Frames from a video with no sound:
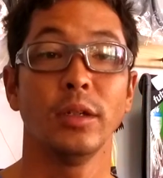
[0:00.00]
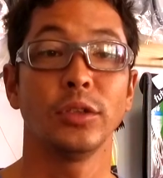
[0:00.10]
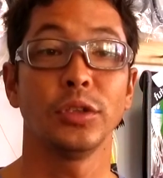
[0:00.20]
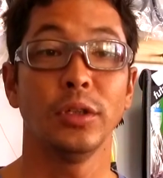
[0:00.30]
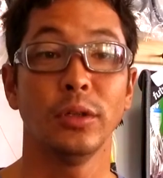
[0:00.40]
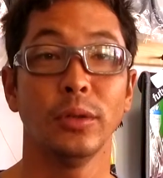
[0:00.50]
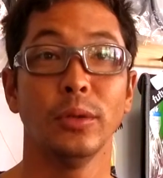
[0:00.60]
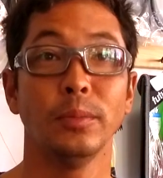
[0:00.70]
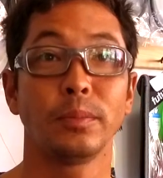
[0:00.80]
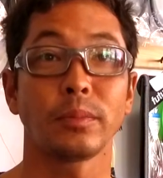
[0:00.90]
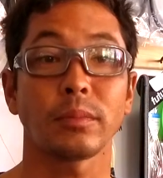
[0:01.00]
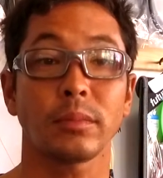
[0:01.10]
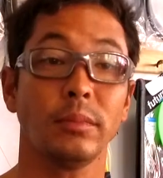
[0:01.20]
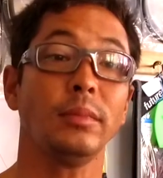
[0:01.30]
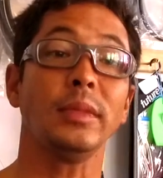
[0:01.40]
So
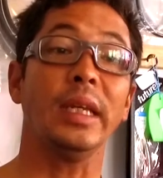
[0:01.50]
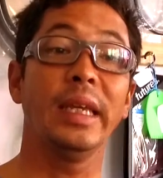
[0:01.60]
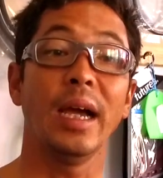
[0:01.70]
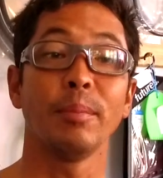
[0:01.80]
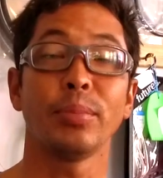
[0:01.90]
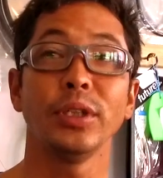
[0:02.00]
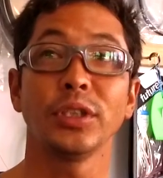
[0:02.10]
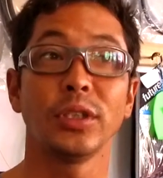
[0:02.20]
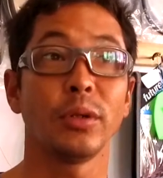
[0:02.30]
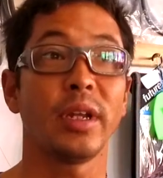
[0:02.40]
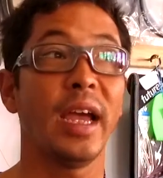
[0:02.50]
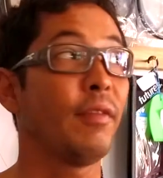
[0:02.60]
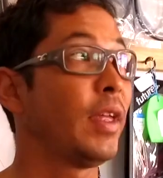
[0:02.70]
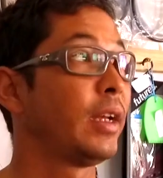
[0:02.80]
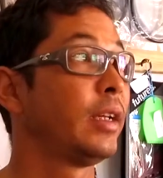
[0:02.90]
yeah, I'm pretty stoked to
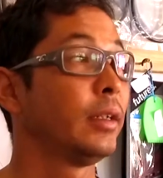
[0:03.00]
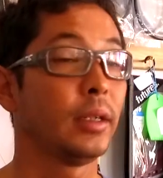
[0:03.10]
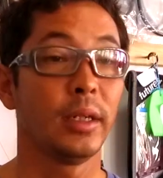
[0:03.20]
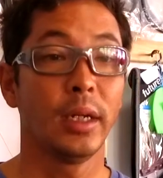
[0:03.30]
have that here.